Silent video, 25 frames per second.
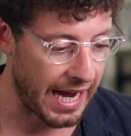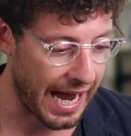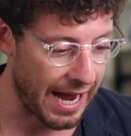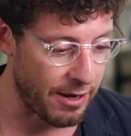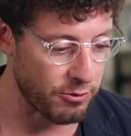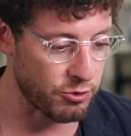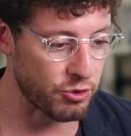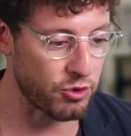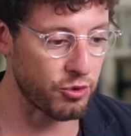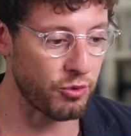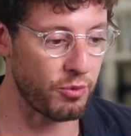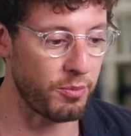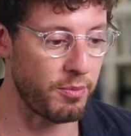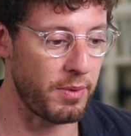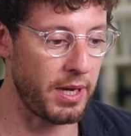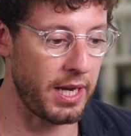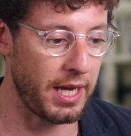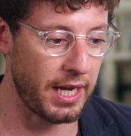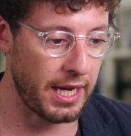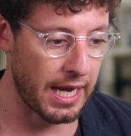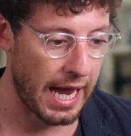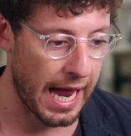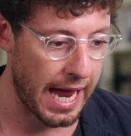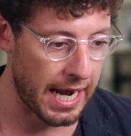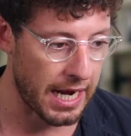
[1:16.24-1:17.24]
counsel
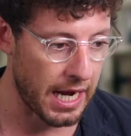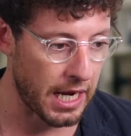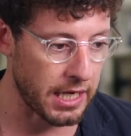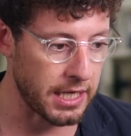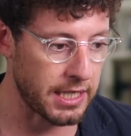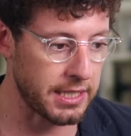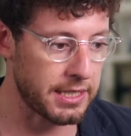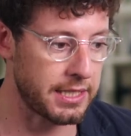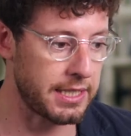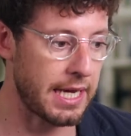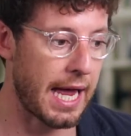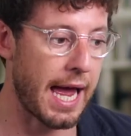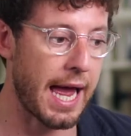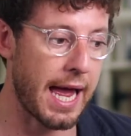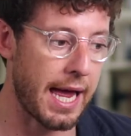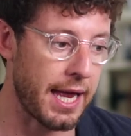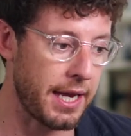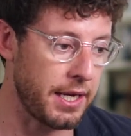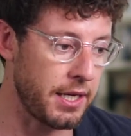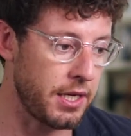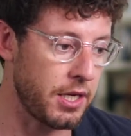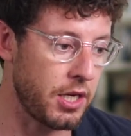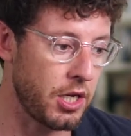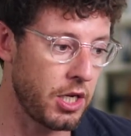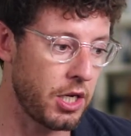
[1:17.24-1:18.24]
me and
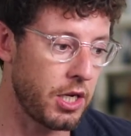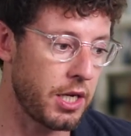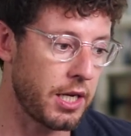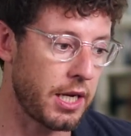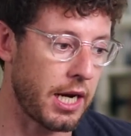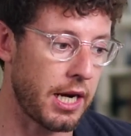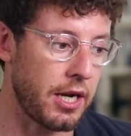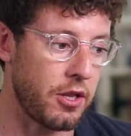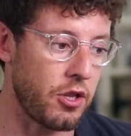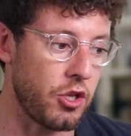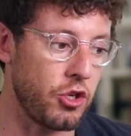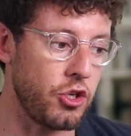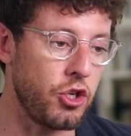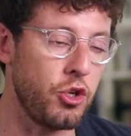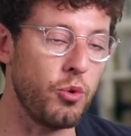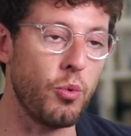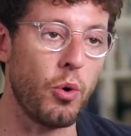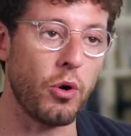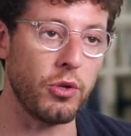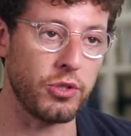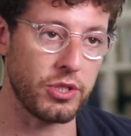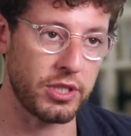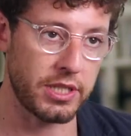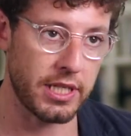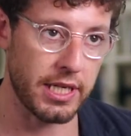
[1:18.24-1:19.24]
understand kind of the
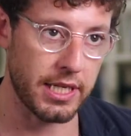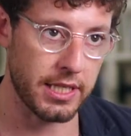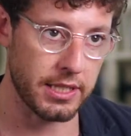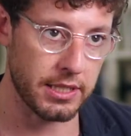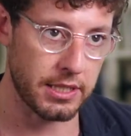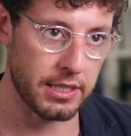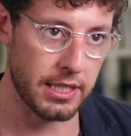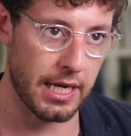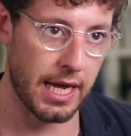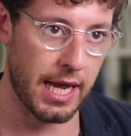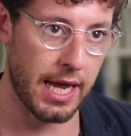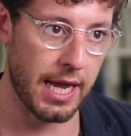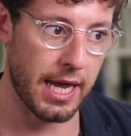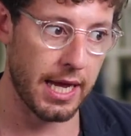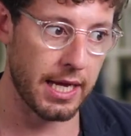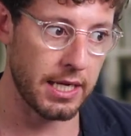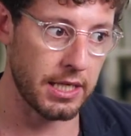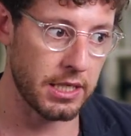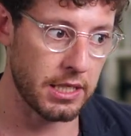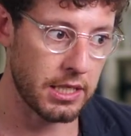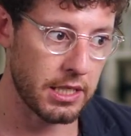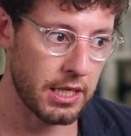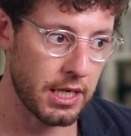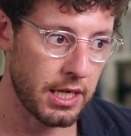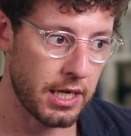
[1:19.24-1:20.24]
nuances
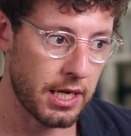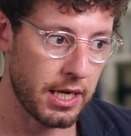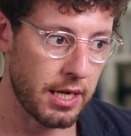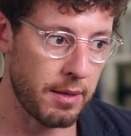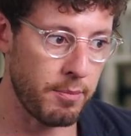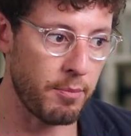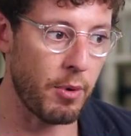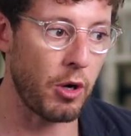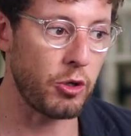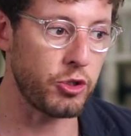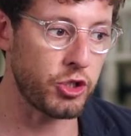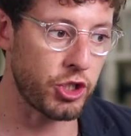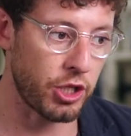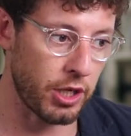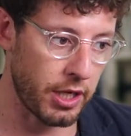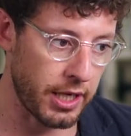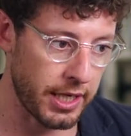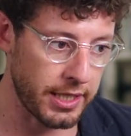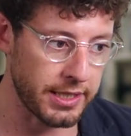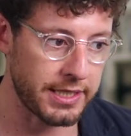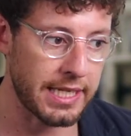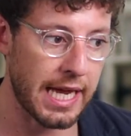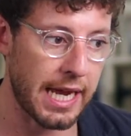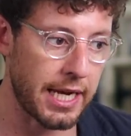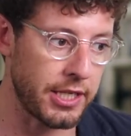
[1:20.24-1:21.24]
and emotional
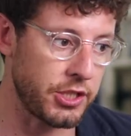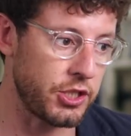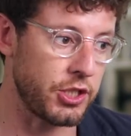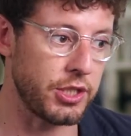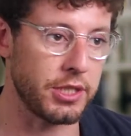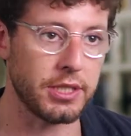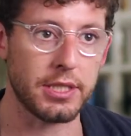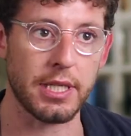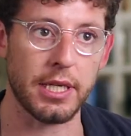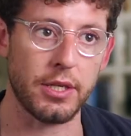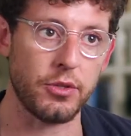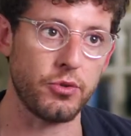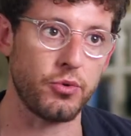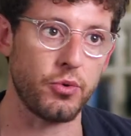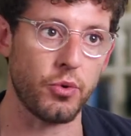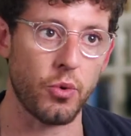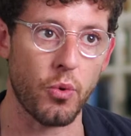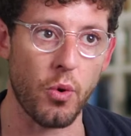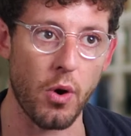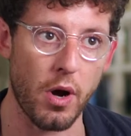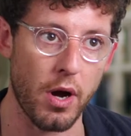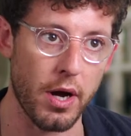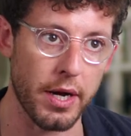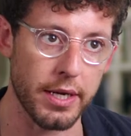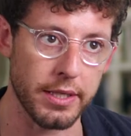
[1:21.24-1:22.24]
intelligence that is
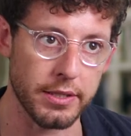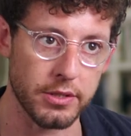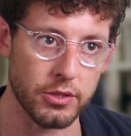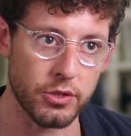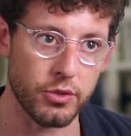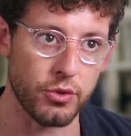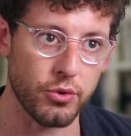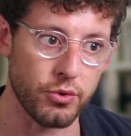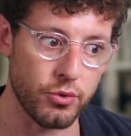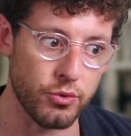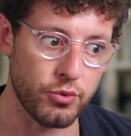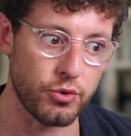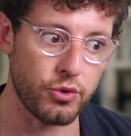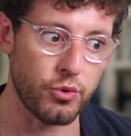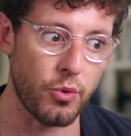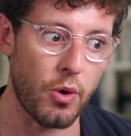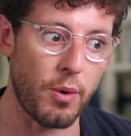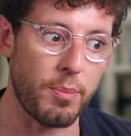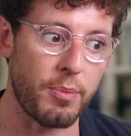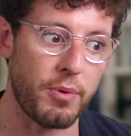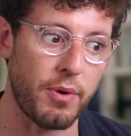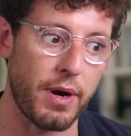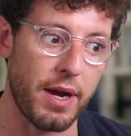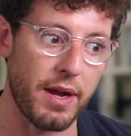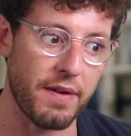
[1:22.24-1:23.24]
required to
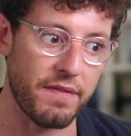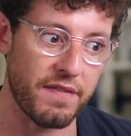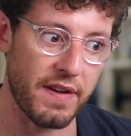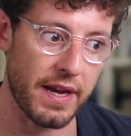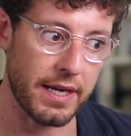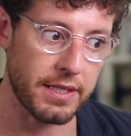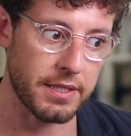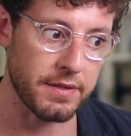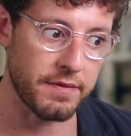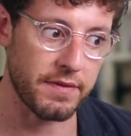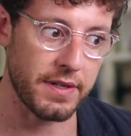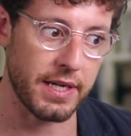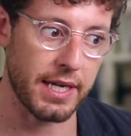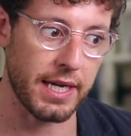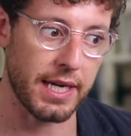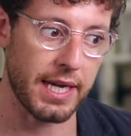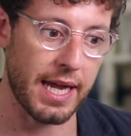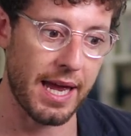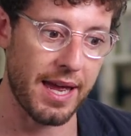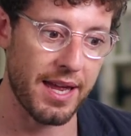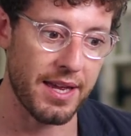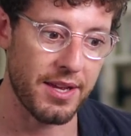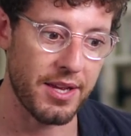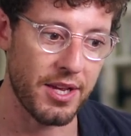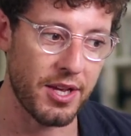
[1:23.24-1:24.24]
operate effectively and
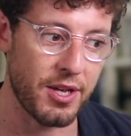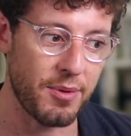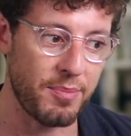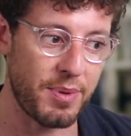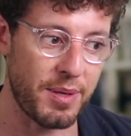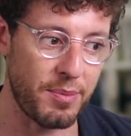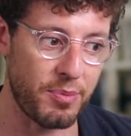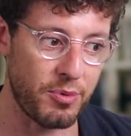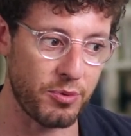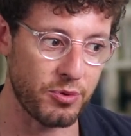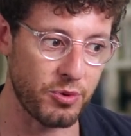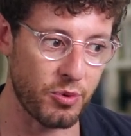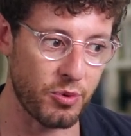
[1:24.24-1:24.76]
get people